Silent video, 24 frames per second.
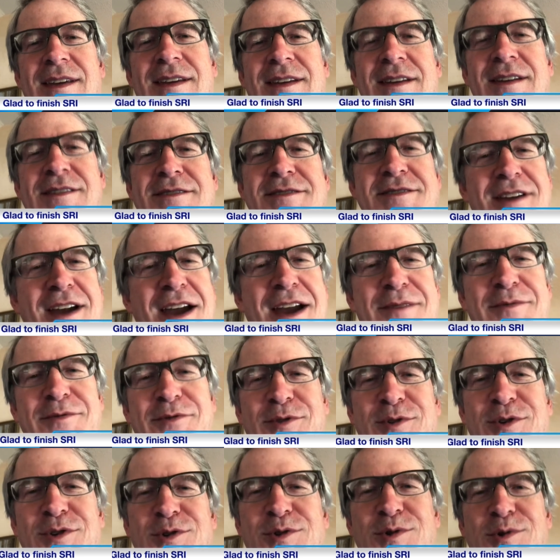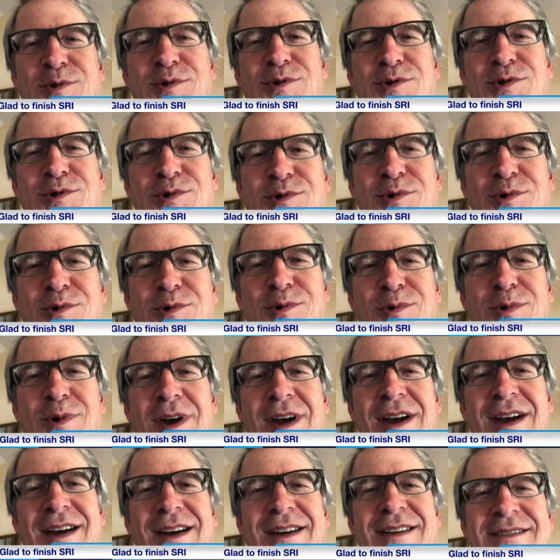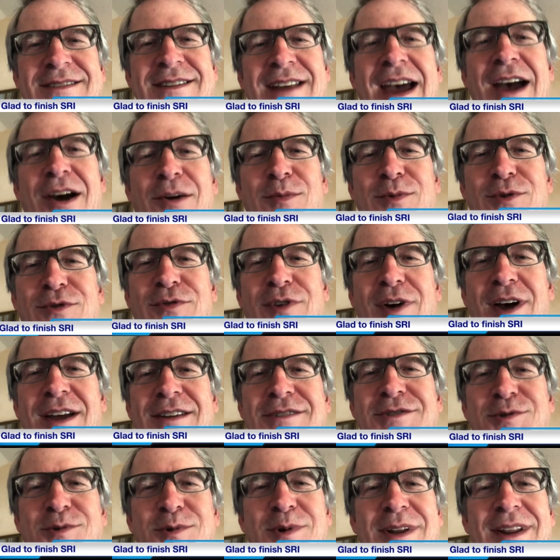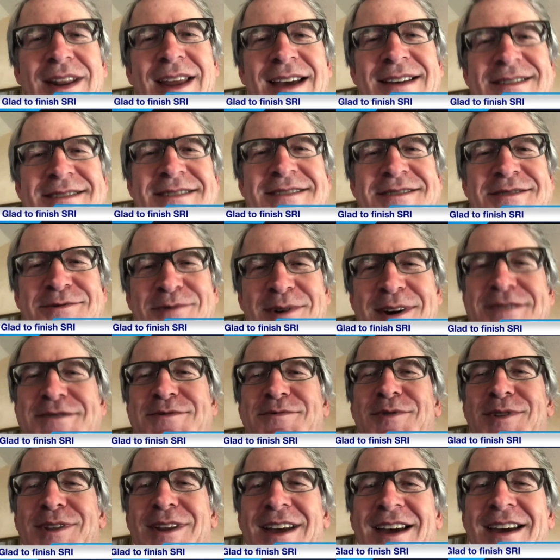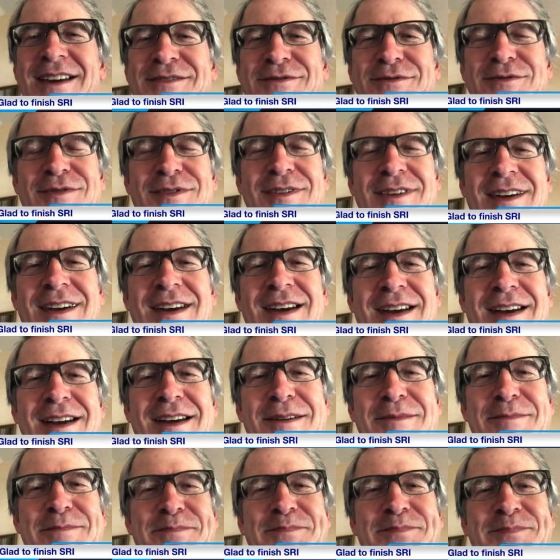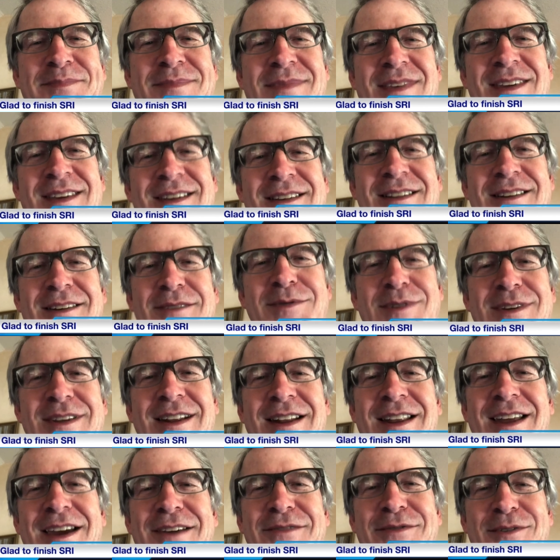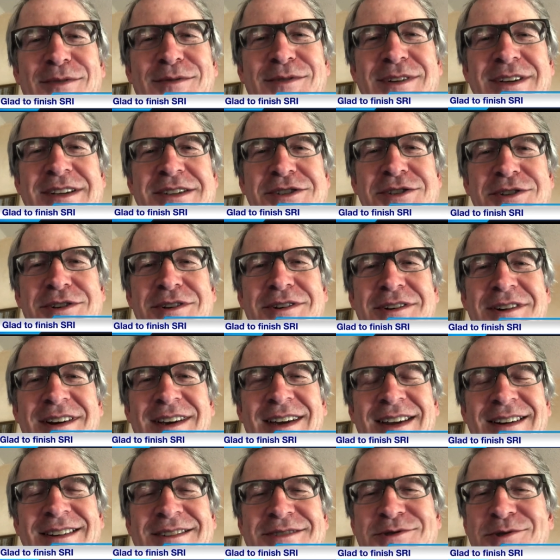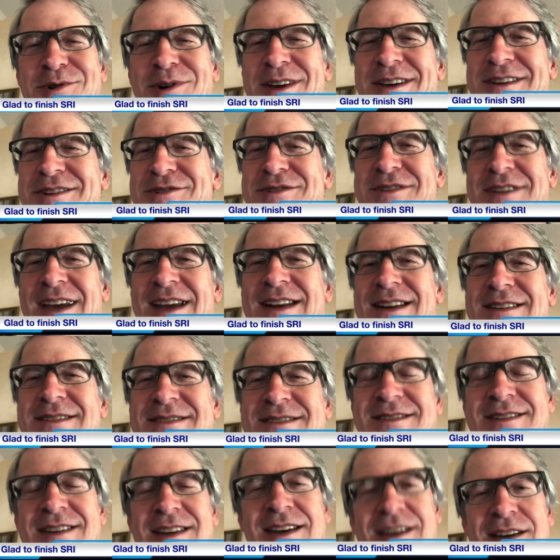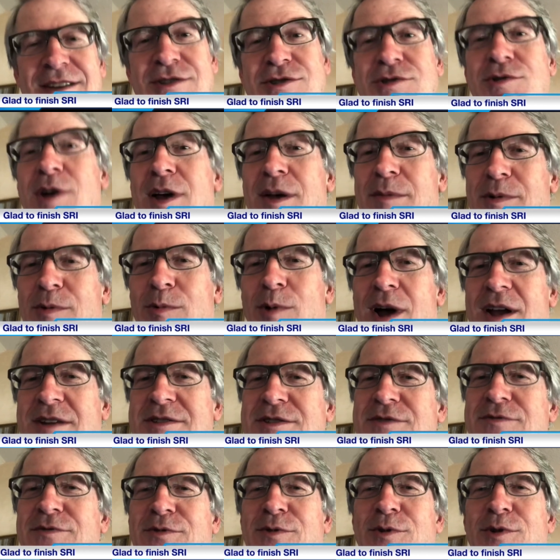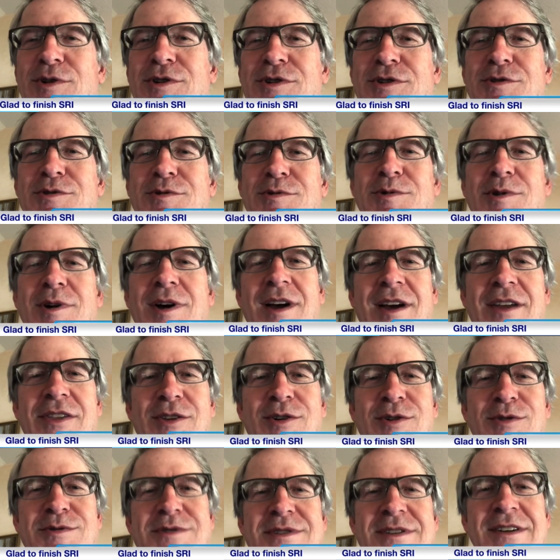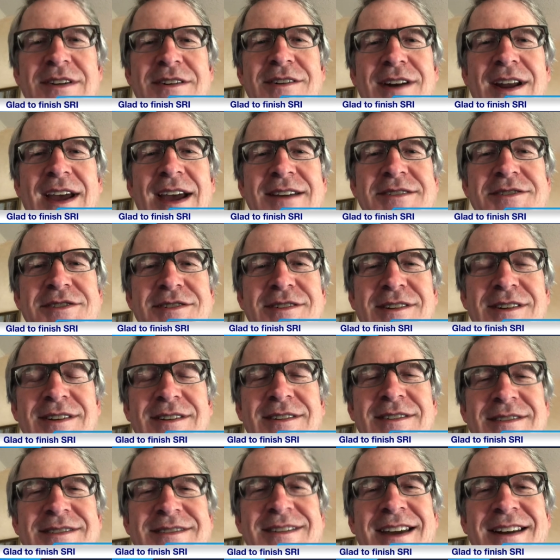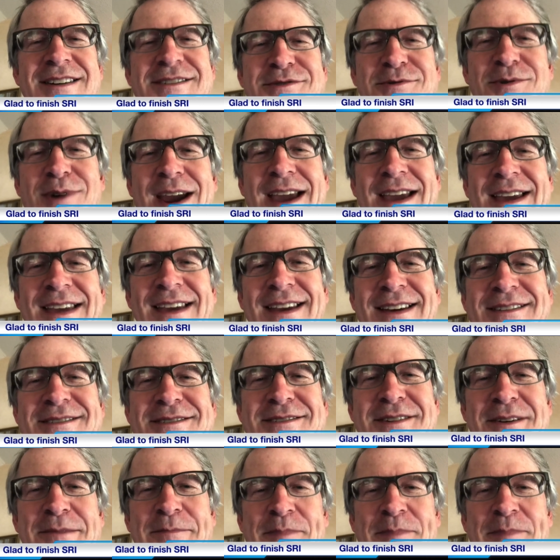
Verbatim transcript: it's time for you to uh, now move on to a less stressful life, um, living the life of leisure and enjoying your tennis. So I'll be watching for you on those international tennis rankings.